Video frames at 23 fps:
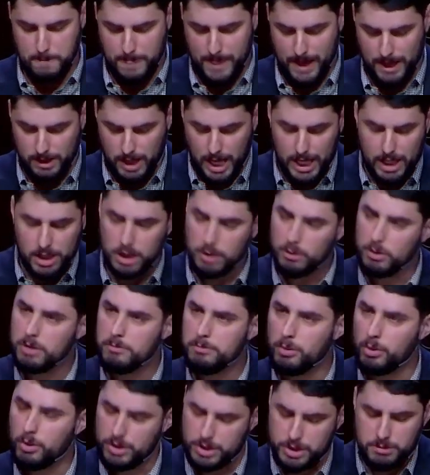that likely would have
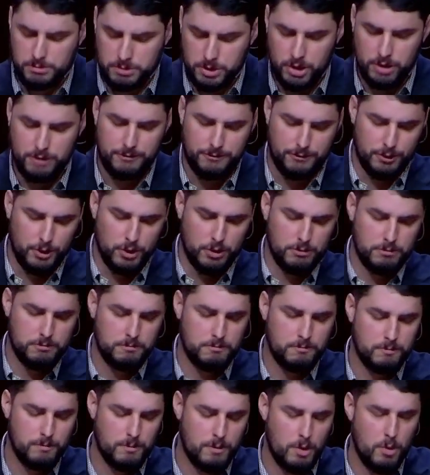bore some good fruit,
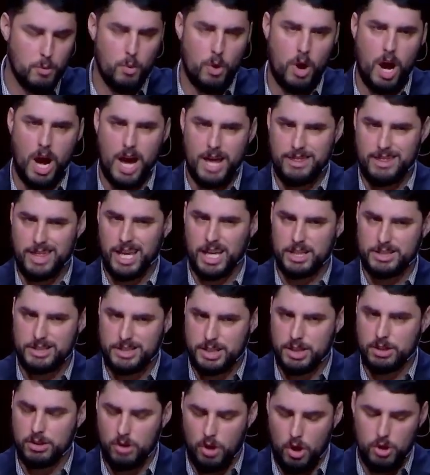while I think
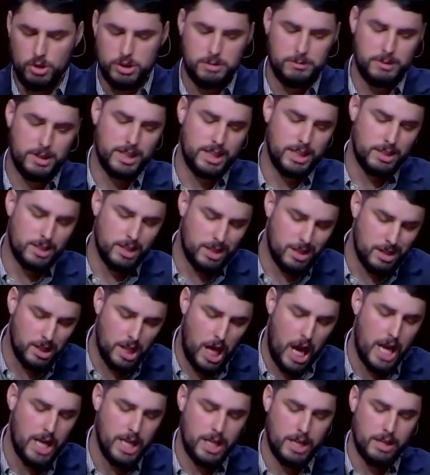still ultimately
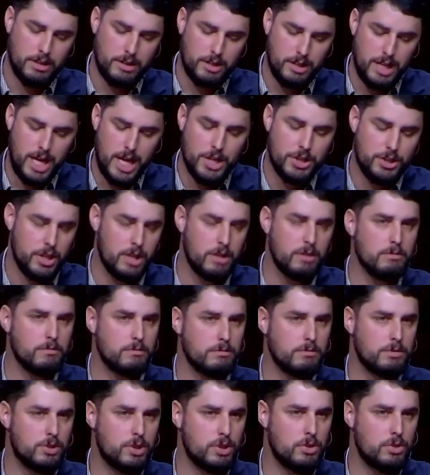declining the nation
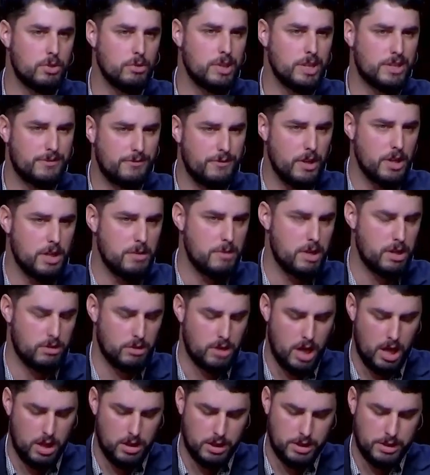due to its fundamental
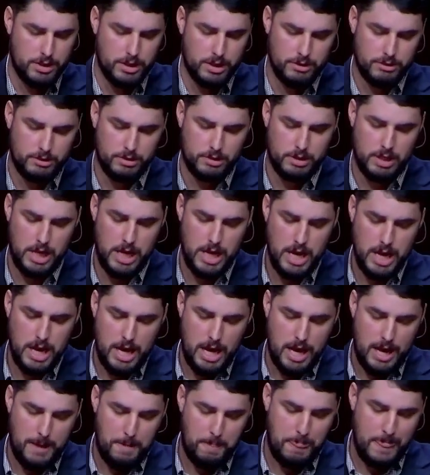godlessness.
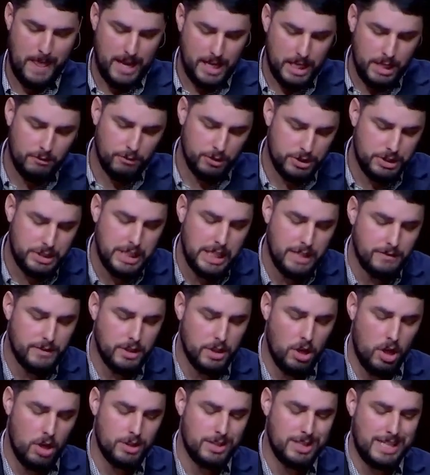And he received
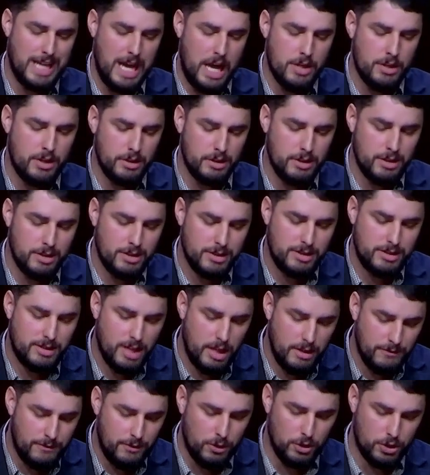an altogether
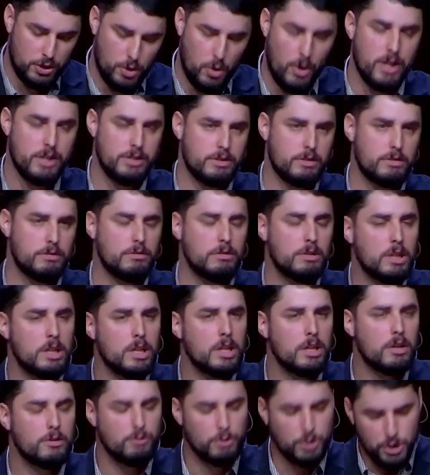sinful choice
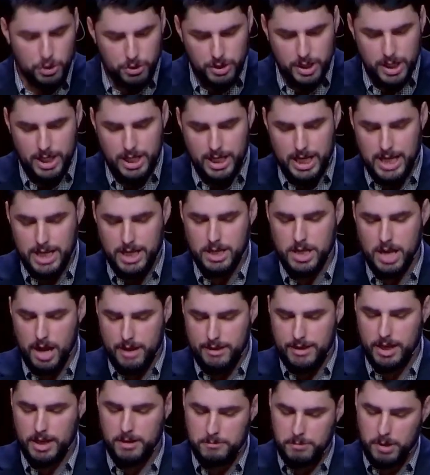rooted in
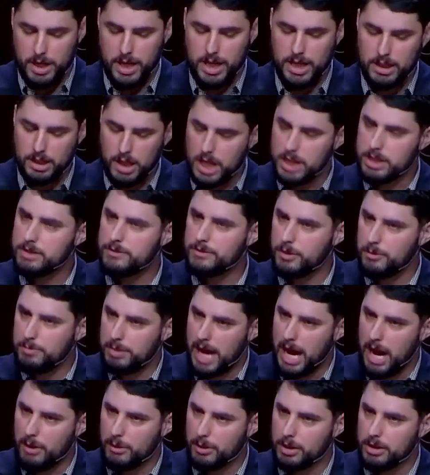nothing but a lust for
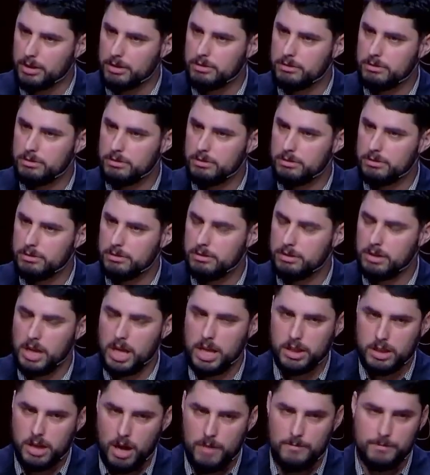power
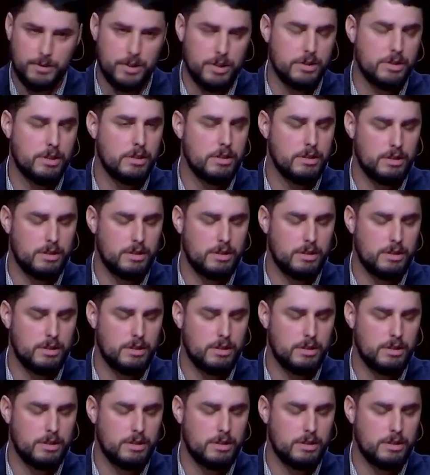and comfort.